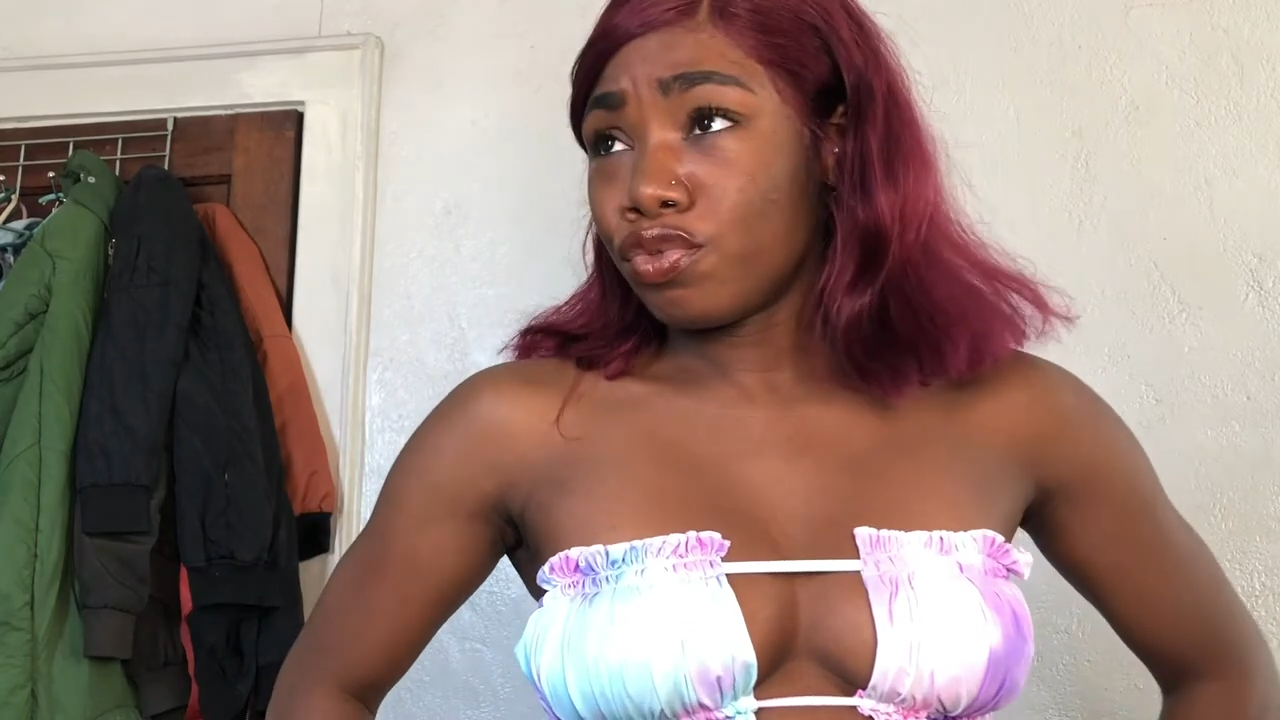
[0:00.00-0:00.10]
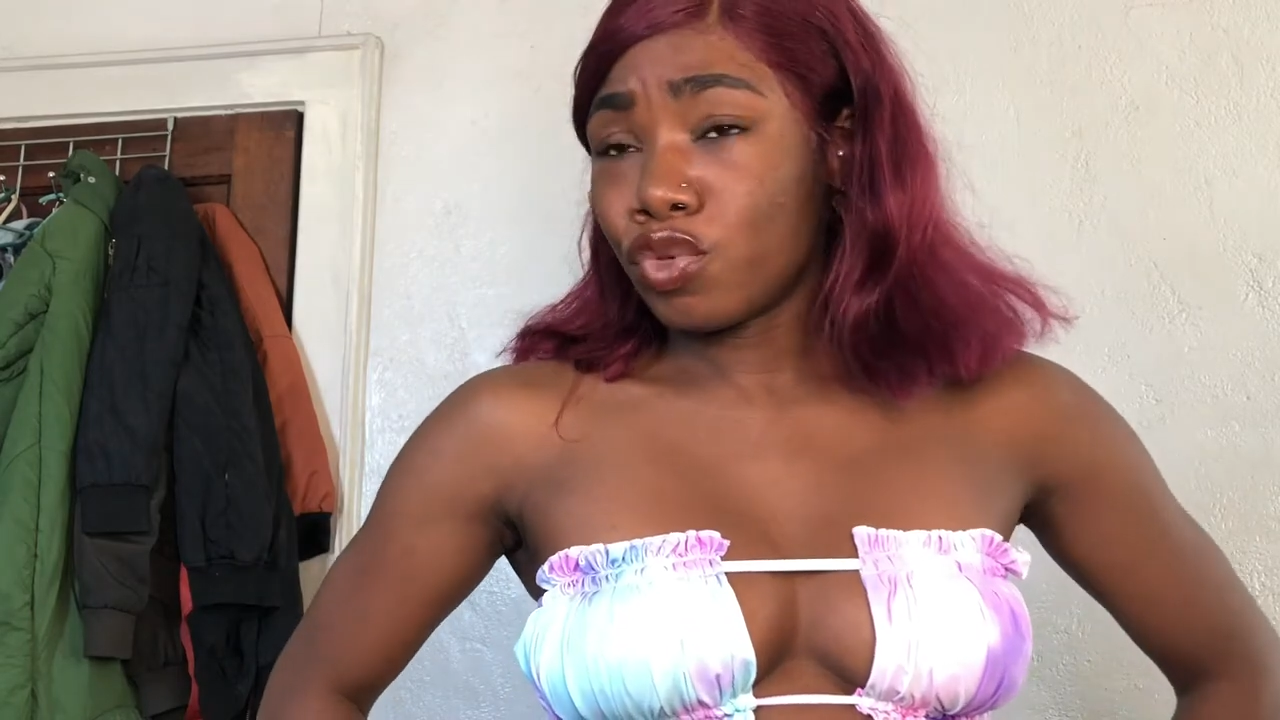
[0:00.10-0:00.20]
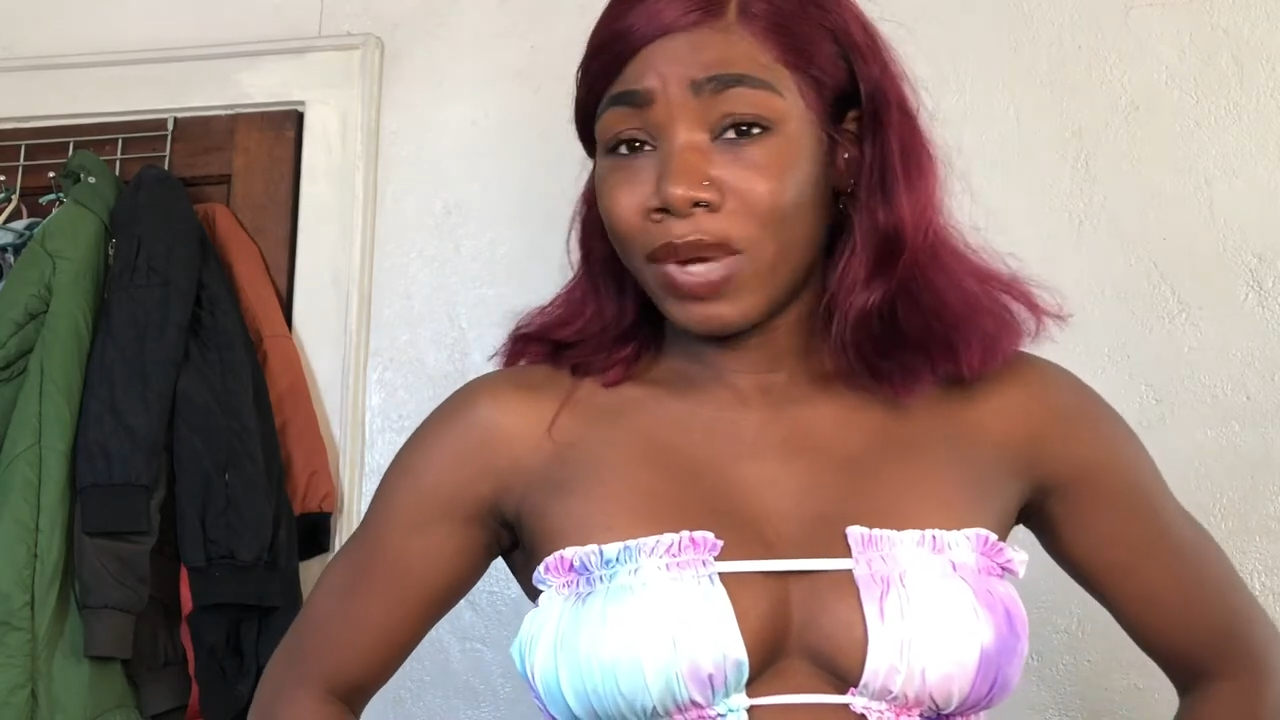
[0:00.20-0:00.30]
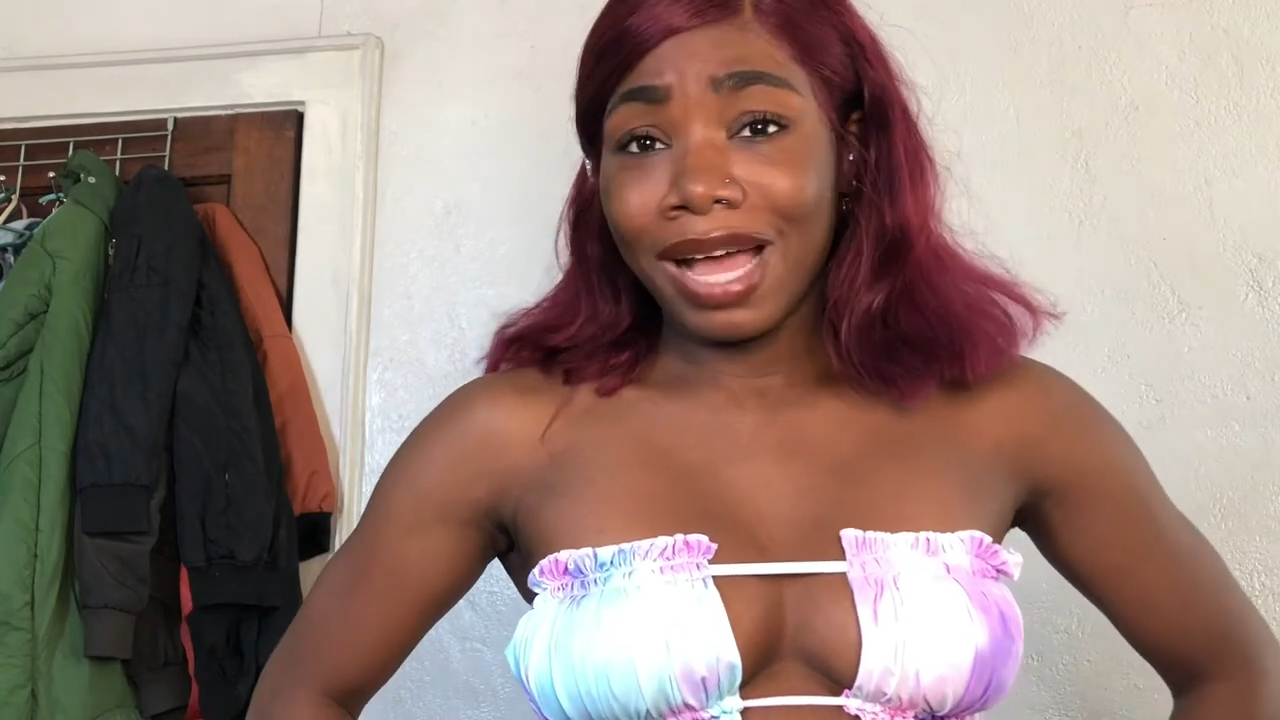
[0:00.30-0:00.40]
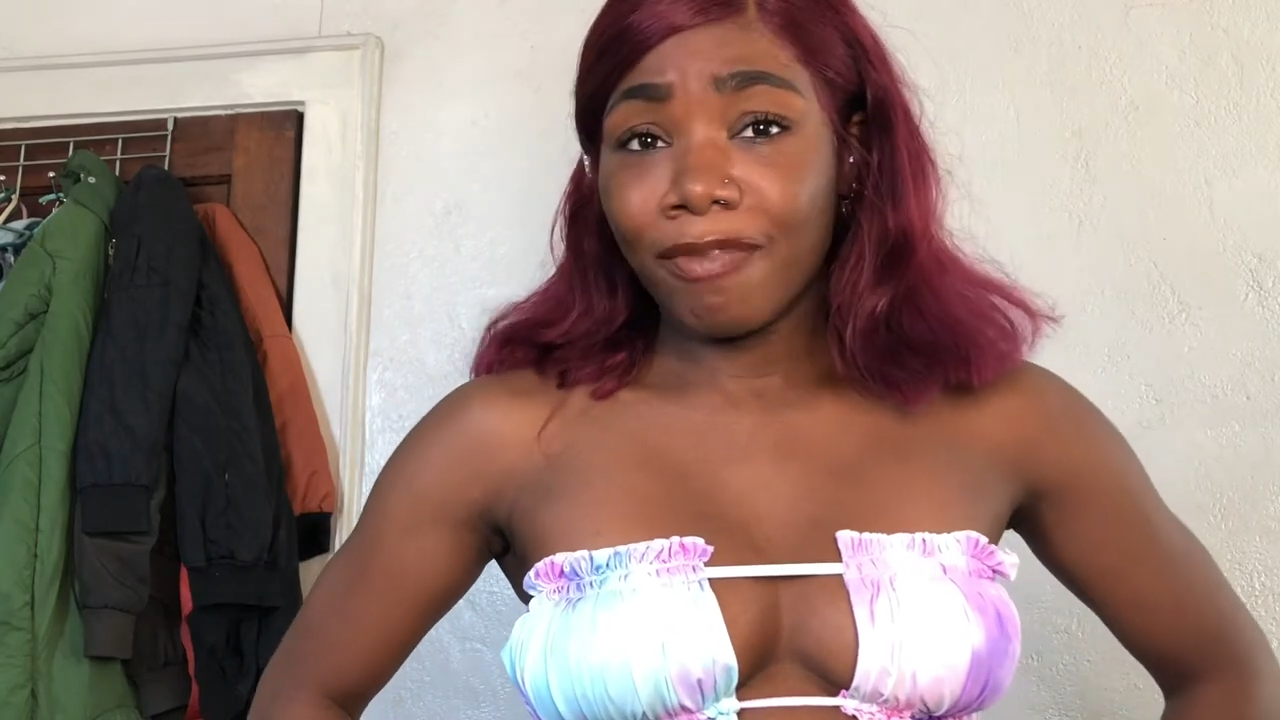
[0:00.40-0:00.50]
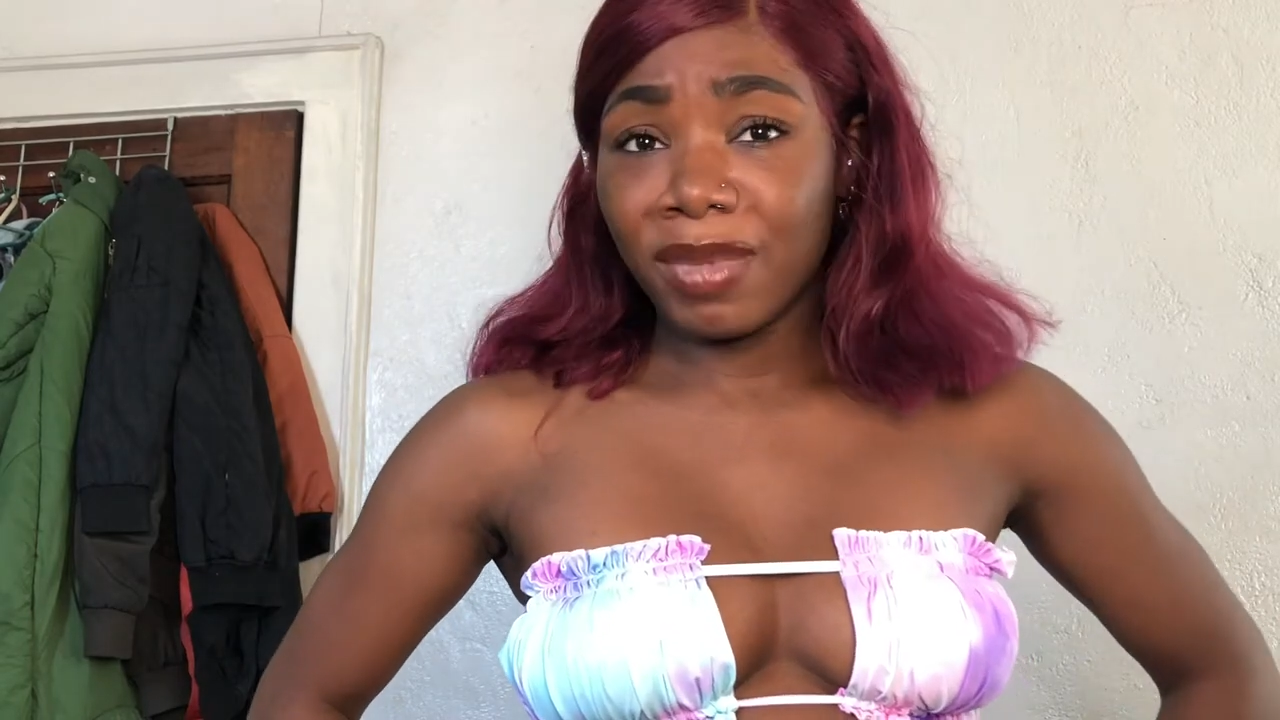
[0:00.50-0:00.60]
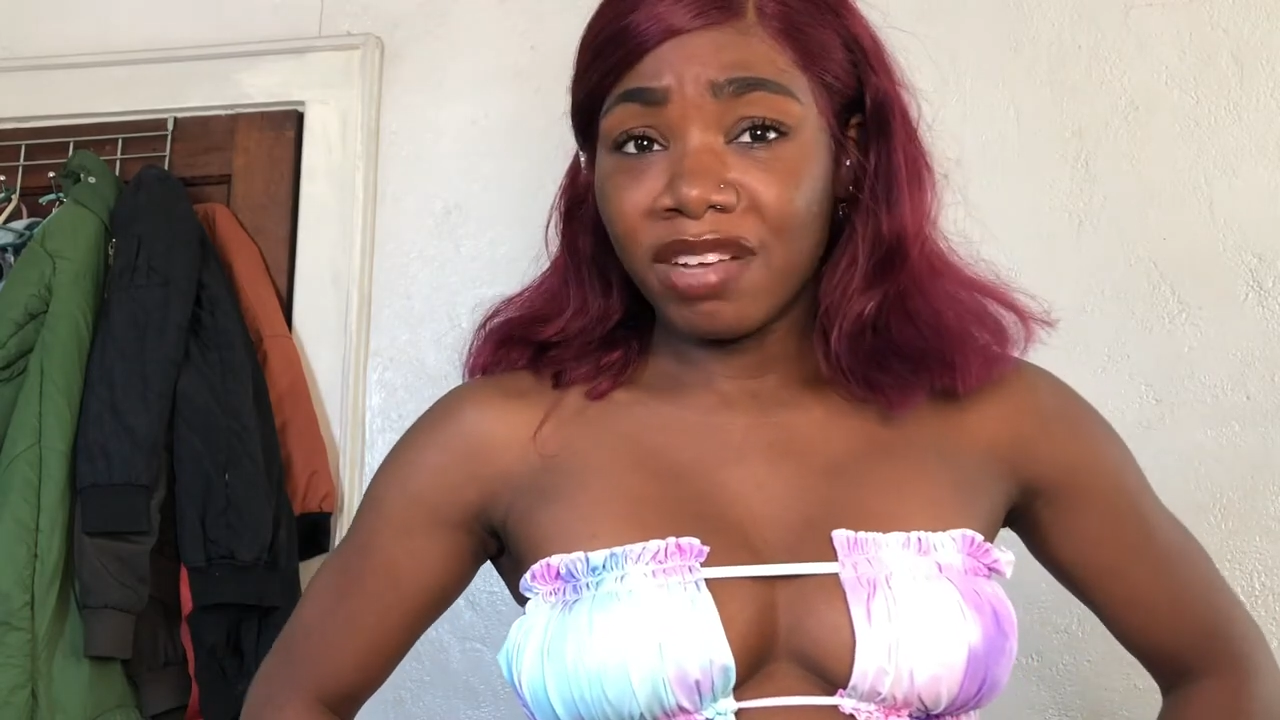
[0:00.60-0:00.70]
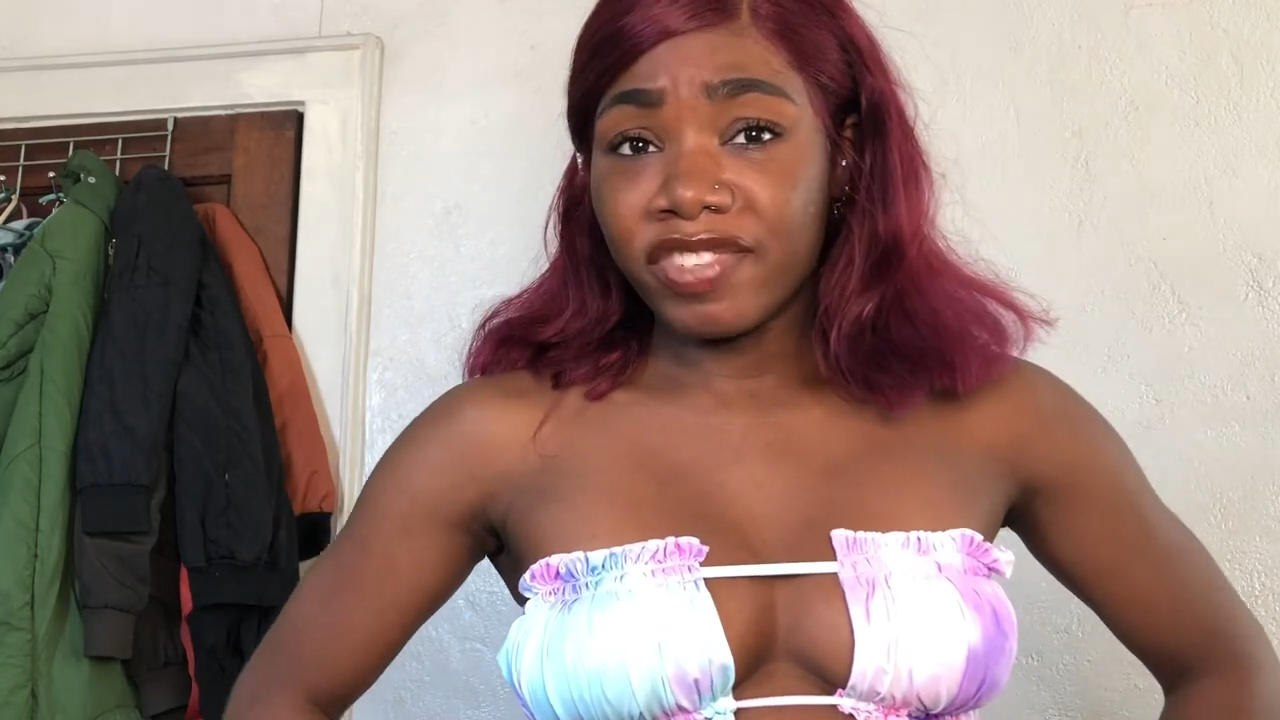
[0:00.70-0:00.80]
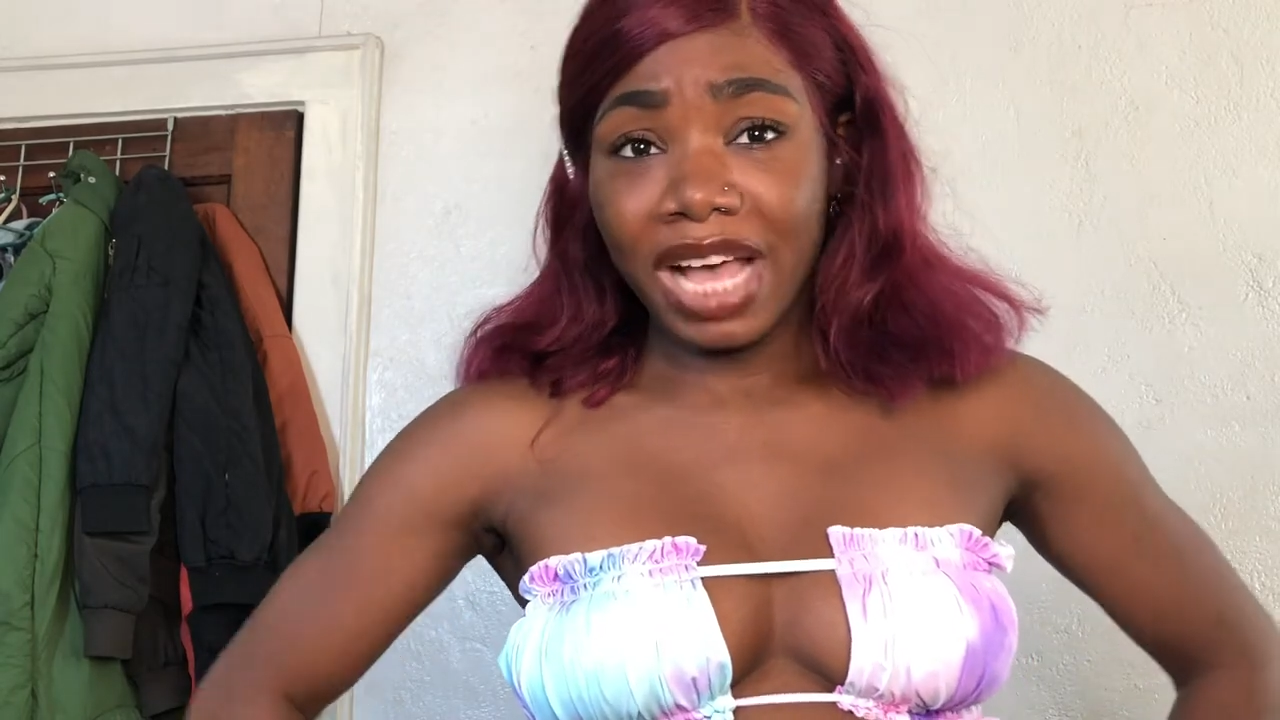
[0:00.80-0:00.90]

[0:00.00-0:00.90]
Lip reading: and a half months.